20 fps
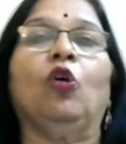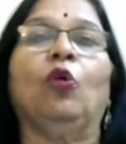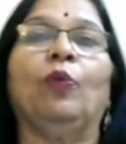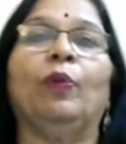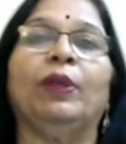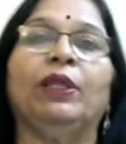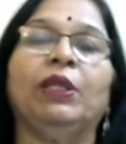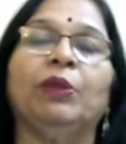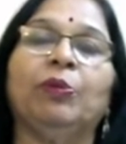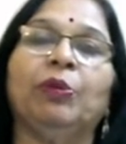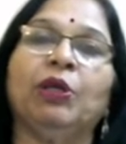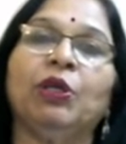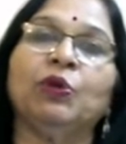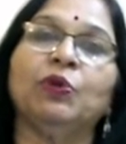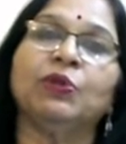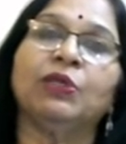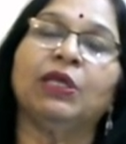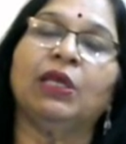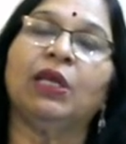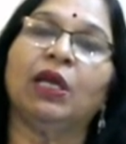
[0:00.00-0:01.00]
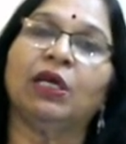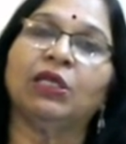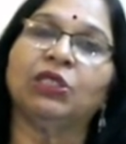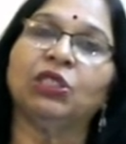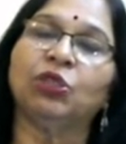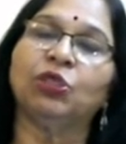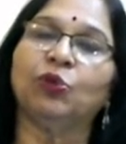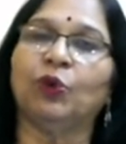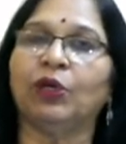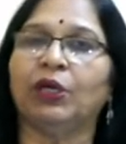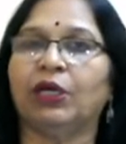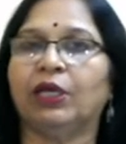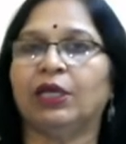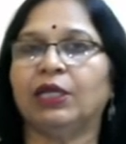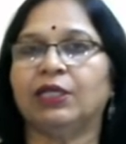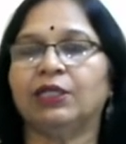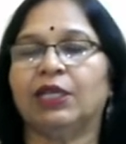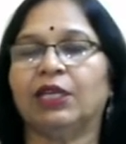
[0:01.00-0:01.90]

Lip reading: When they produce in larger quantities,